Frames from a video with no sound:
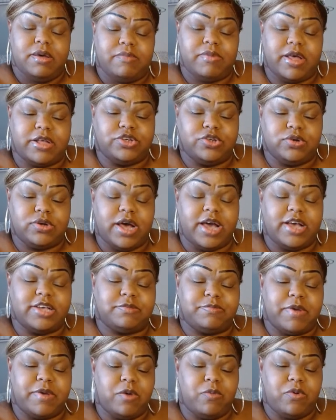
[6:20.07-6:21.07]
that you
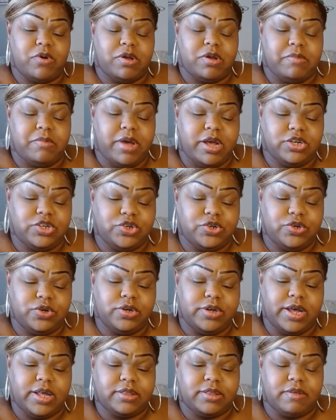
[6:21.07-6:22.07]
guys may want to make
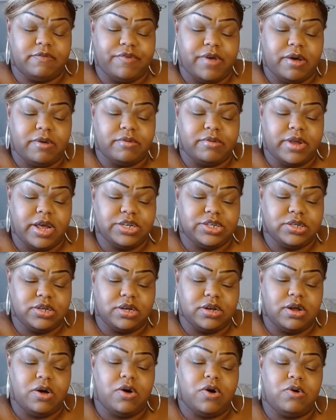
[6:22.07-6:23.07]
sure that the foundation
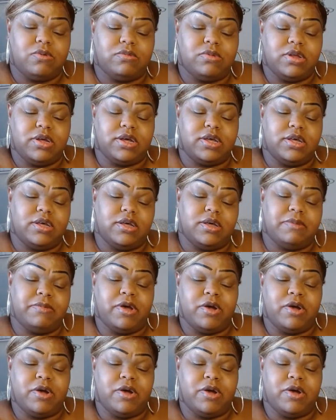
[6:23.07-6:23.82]
of the home look good.